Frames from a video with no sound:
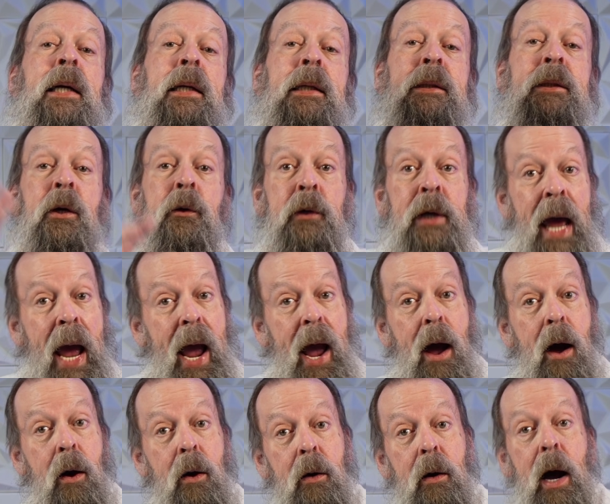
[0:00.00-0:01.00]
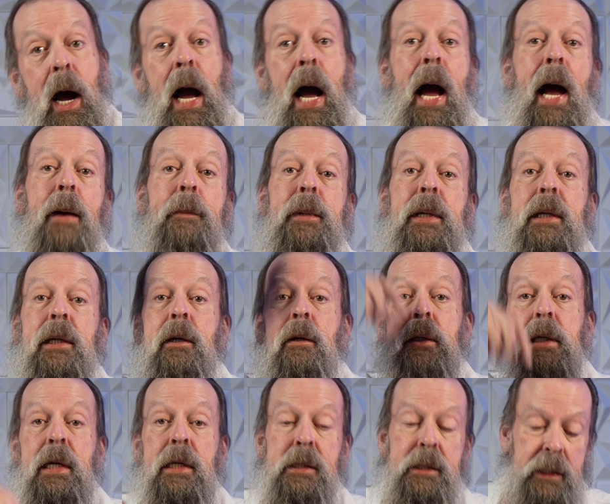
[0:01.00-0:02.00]
so now I'm gonna go
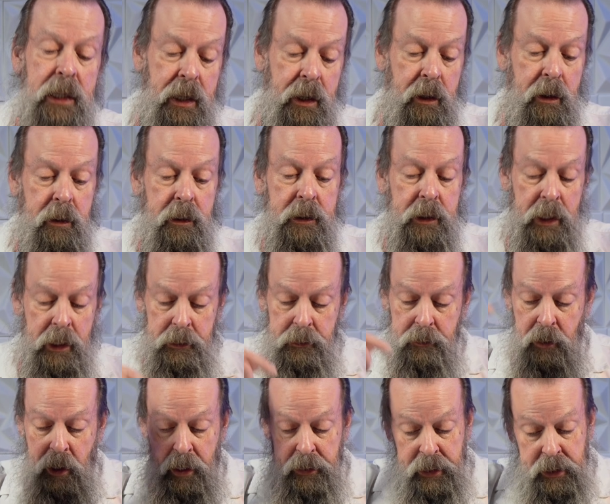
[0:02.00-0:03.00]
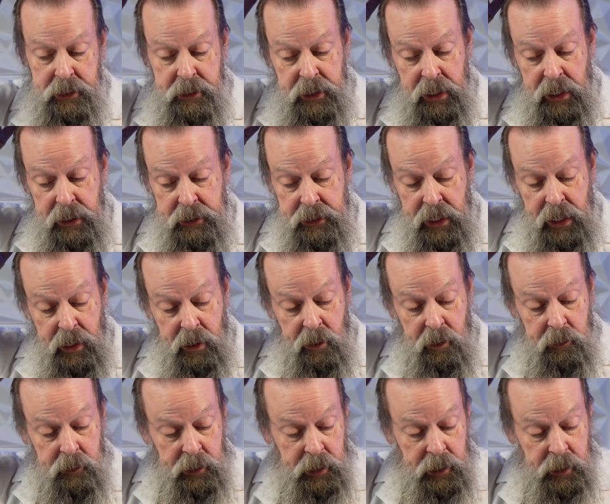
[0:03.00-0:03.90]
downstairs and try these things out